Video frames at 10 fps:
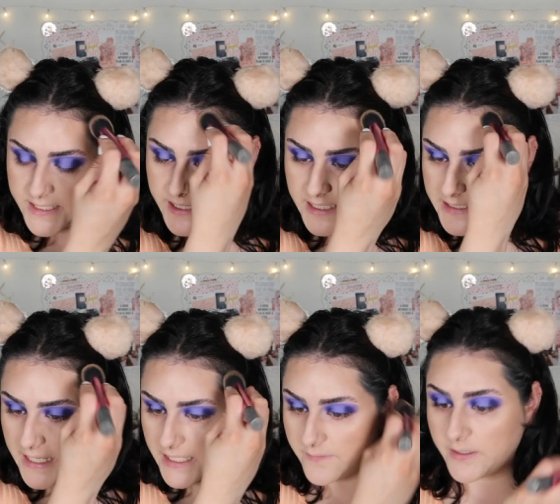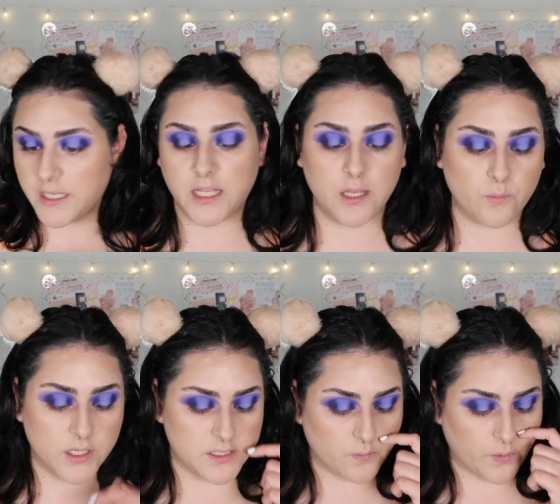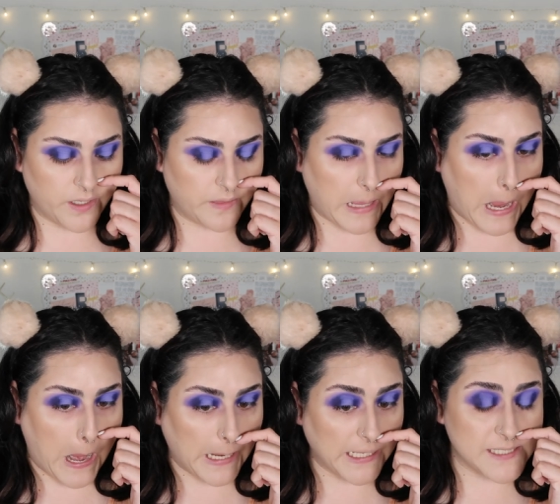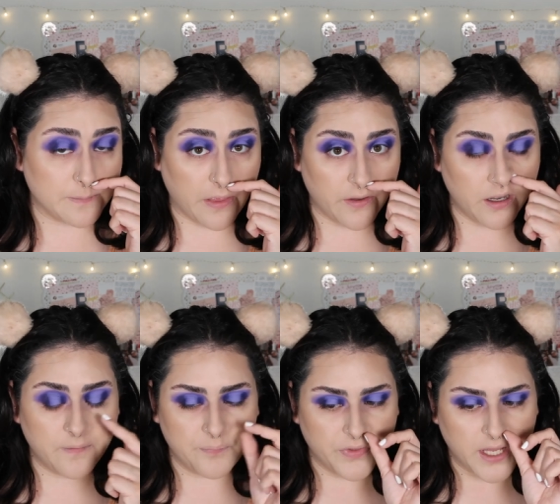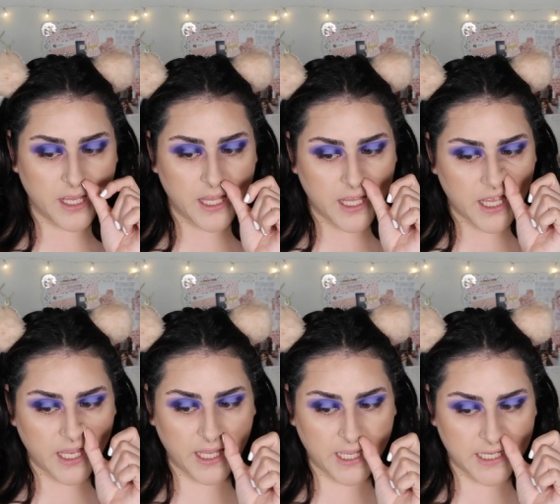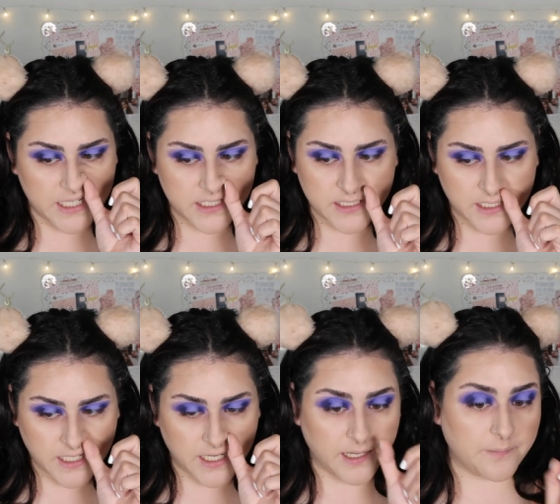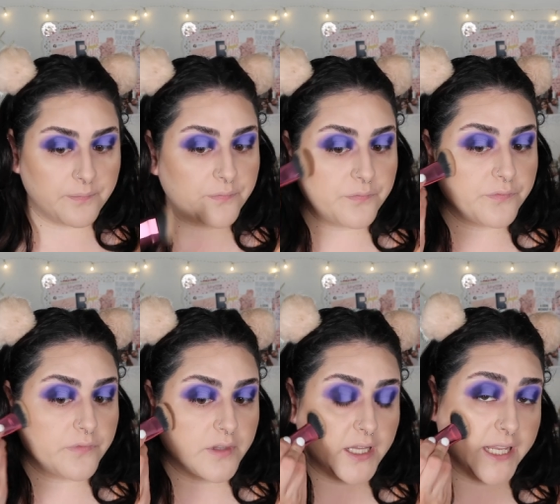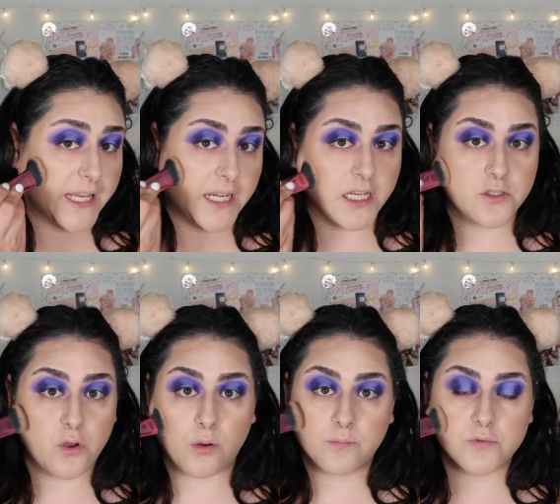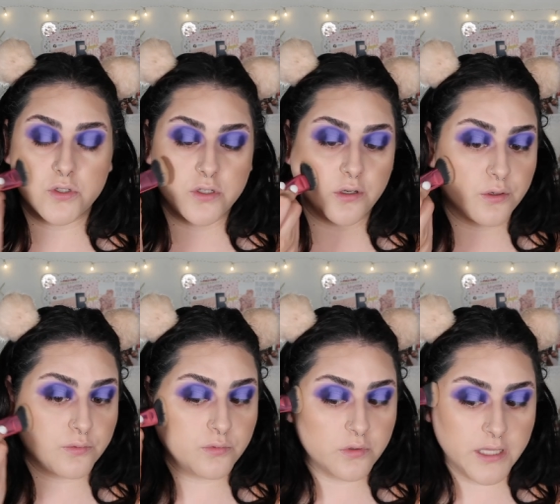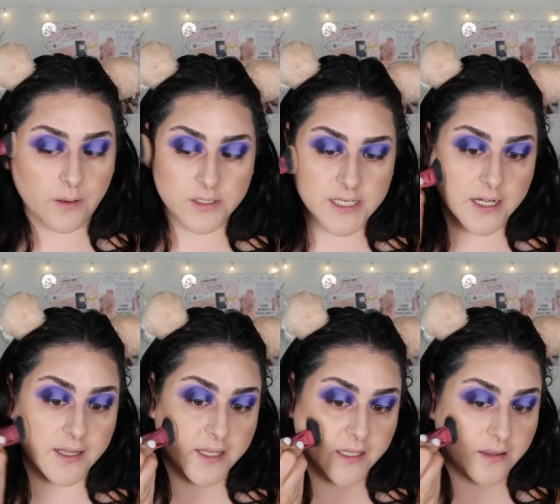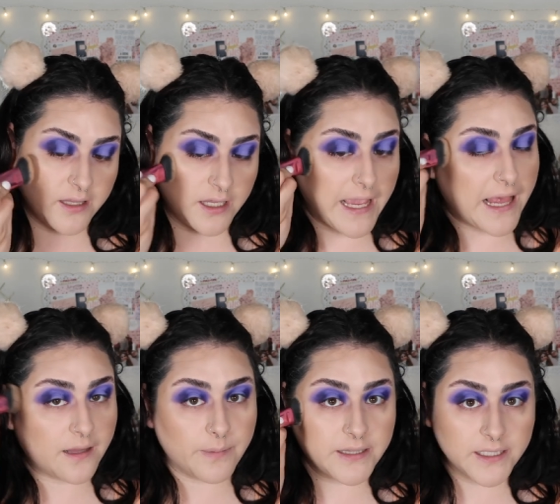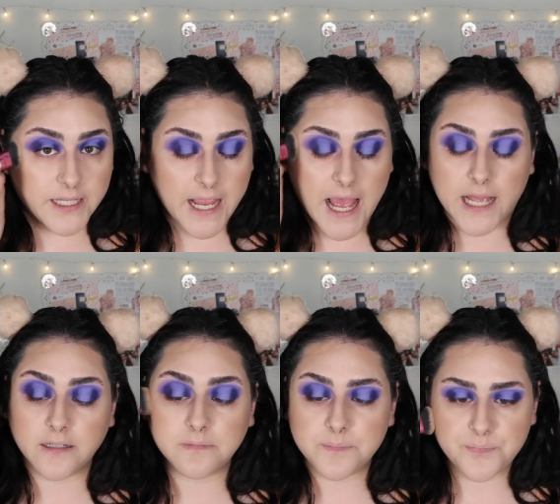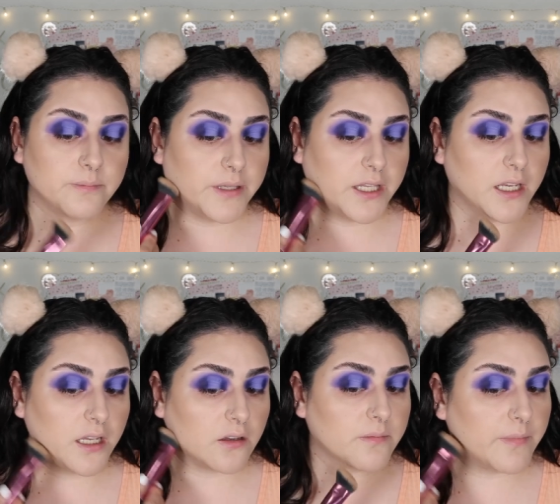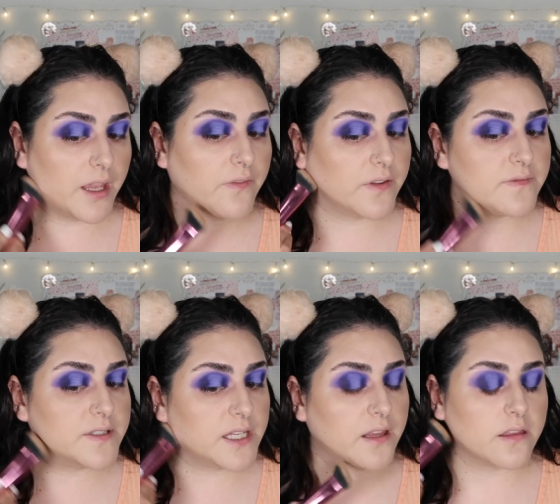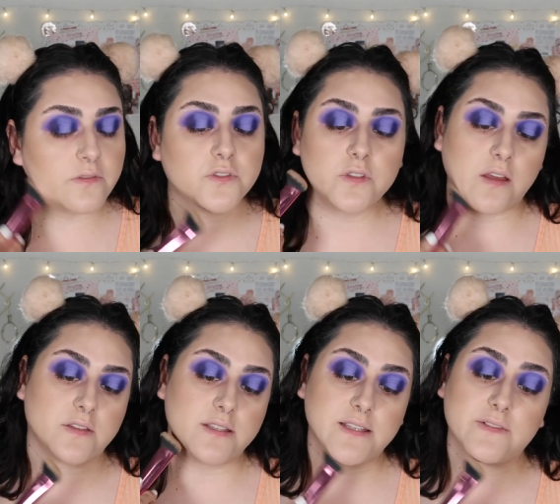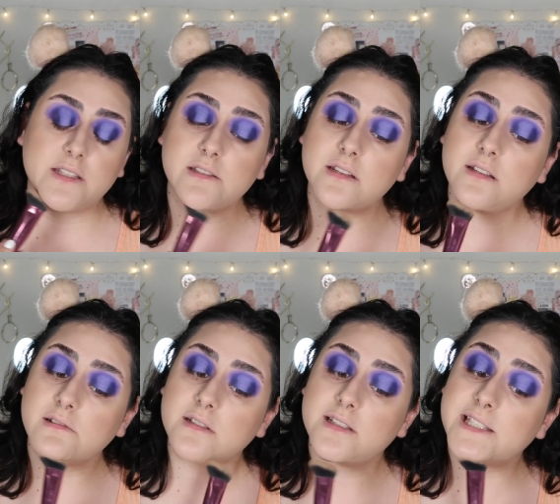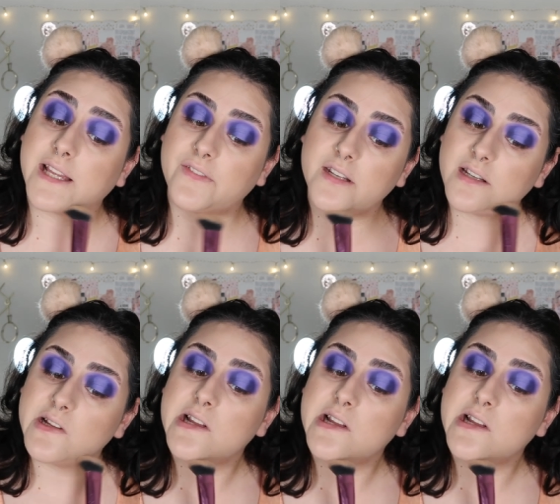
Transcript: say that that evening he was with uh, his mother and um, like in his home. So that was kind of like the alibi that they had. Beginning on May 15th of 2007, seven,